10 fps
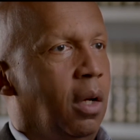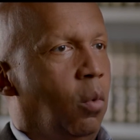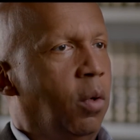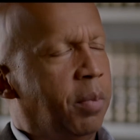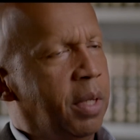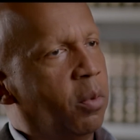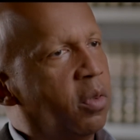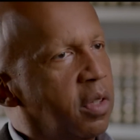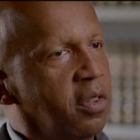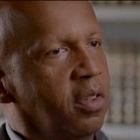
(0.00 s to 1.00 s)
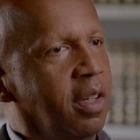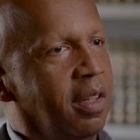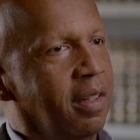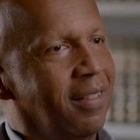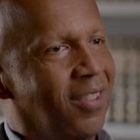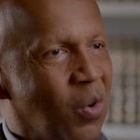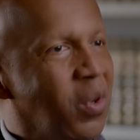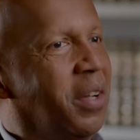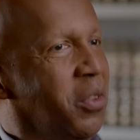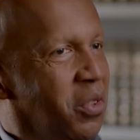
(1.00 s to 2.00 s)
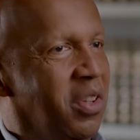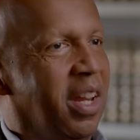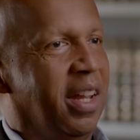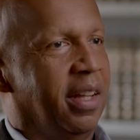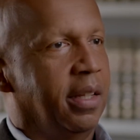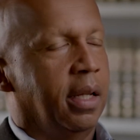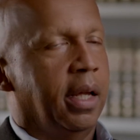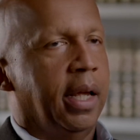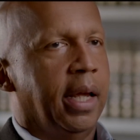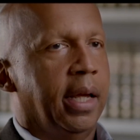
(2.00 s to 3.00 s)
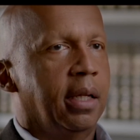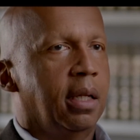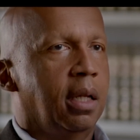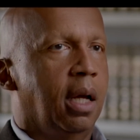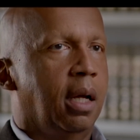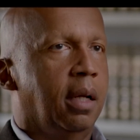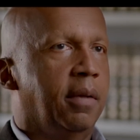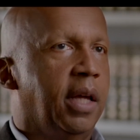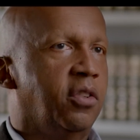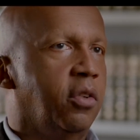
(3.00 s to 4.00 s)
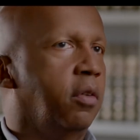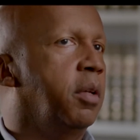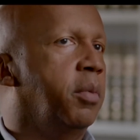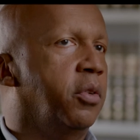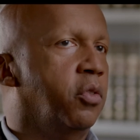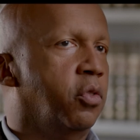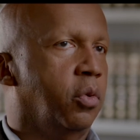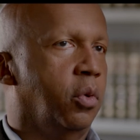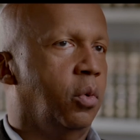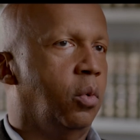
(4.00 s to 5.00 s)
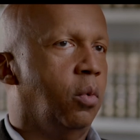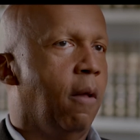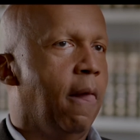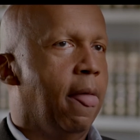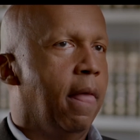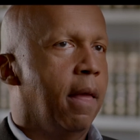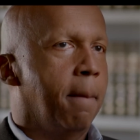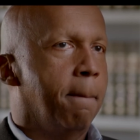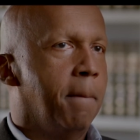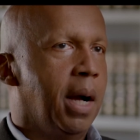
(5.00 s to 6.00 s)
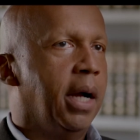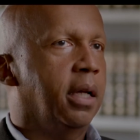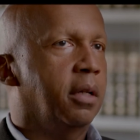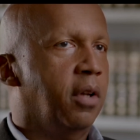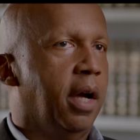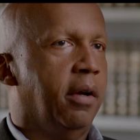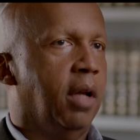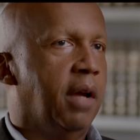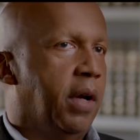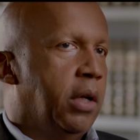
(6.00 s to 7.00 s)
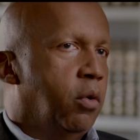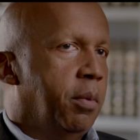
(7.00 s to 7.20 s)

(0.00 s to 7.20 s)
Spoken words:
what people distant don't understand. And that's certainly been true my entire life. I grew